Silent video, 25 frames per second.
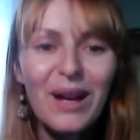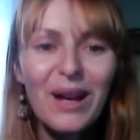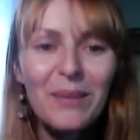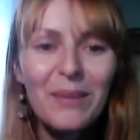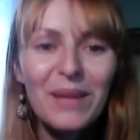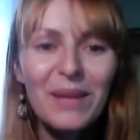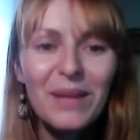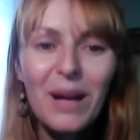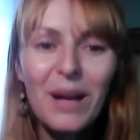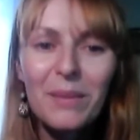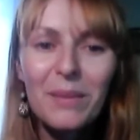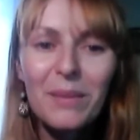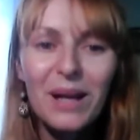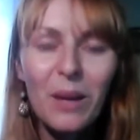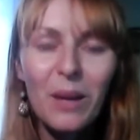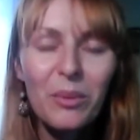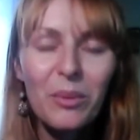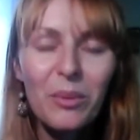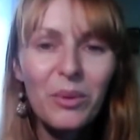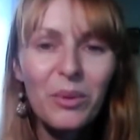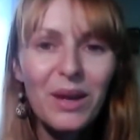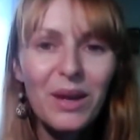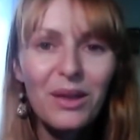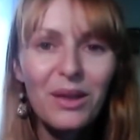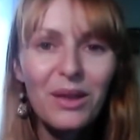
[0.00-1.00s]
coming up
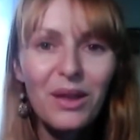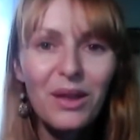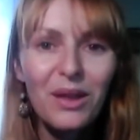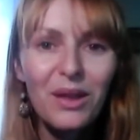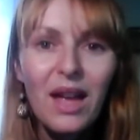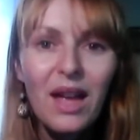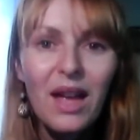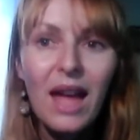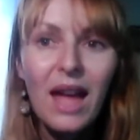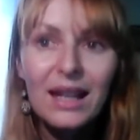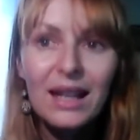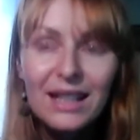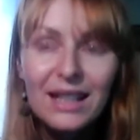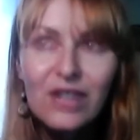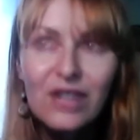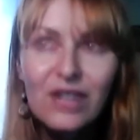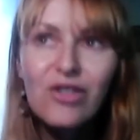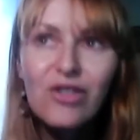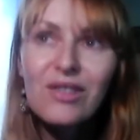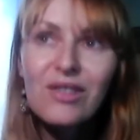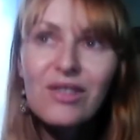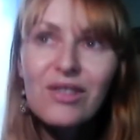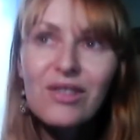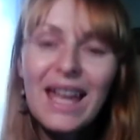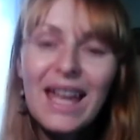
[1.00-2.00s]
with
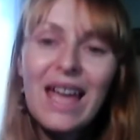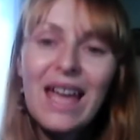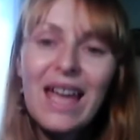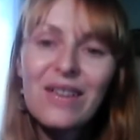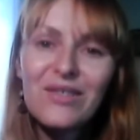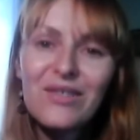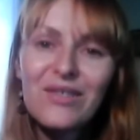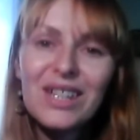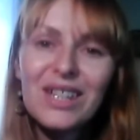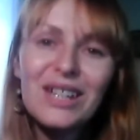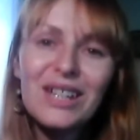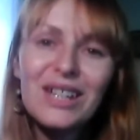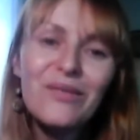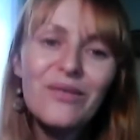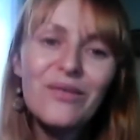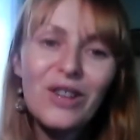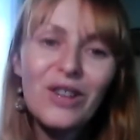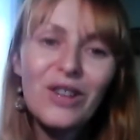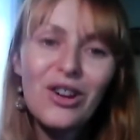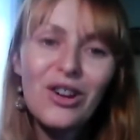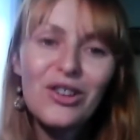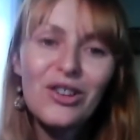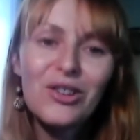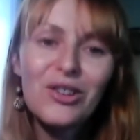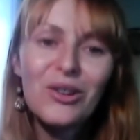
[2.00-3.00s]
literally a vegan
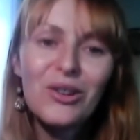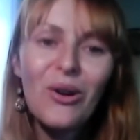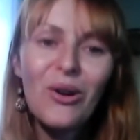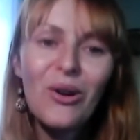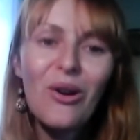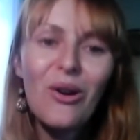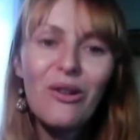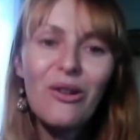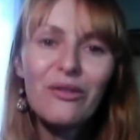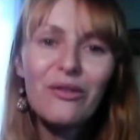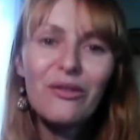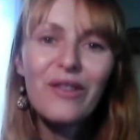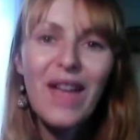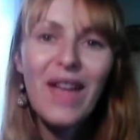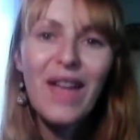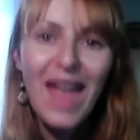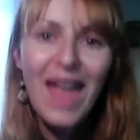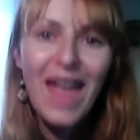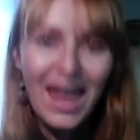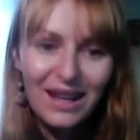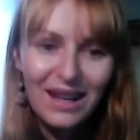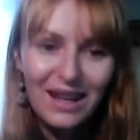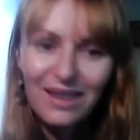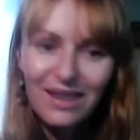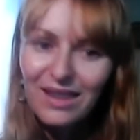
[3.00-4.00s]
version of
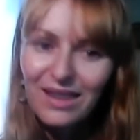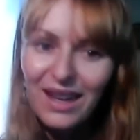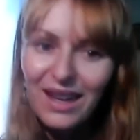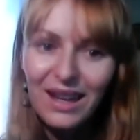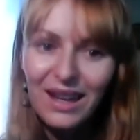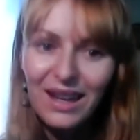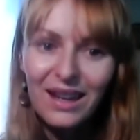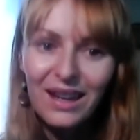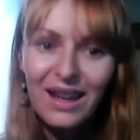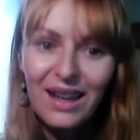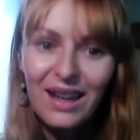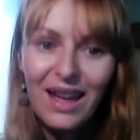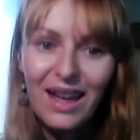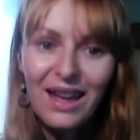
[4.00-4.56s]
anything.